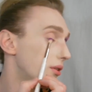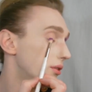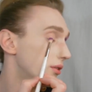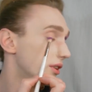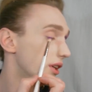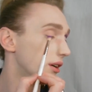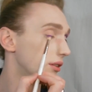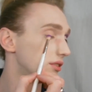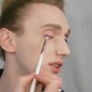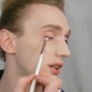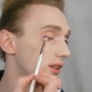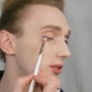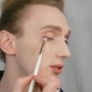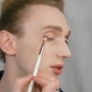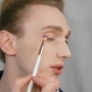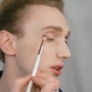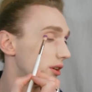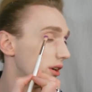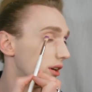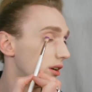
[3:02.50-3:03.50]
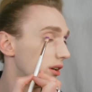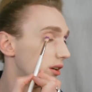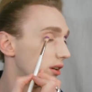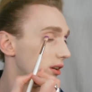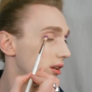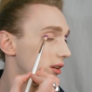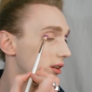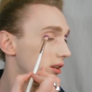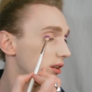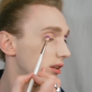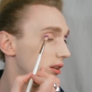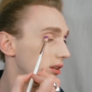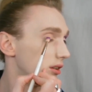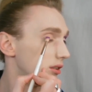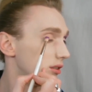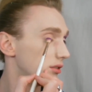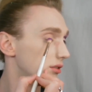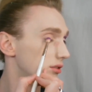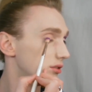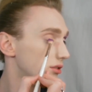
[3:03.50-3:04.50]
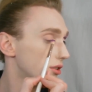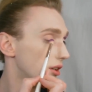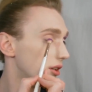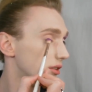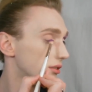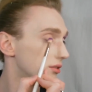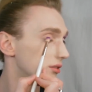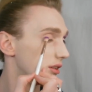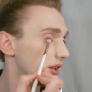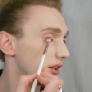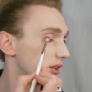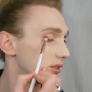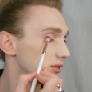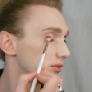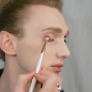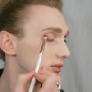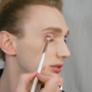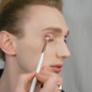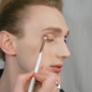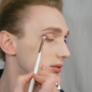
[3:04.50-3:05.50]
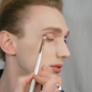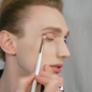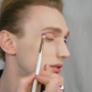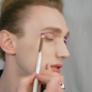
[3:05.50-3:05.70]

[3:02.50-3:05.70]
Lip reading: on the outside corner, just like so.